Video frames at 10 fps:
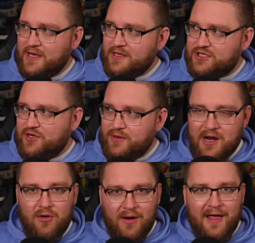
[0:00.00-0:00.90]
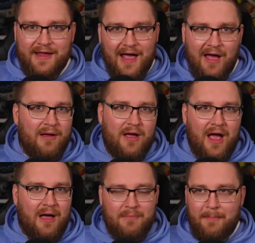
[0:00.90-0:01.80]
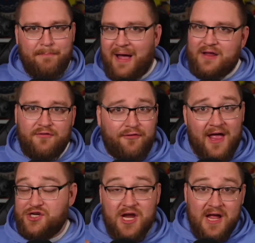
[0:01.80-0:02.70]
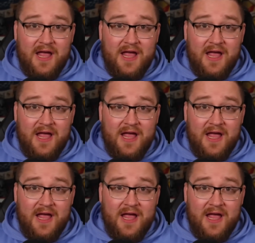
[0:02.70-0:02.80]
to, you know, like a bag of flesh?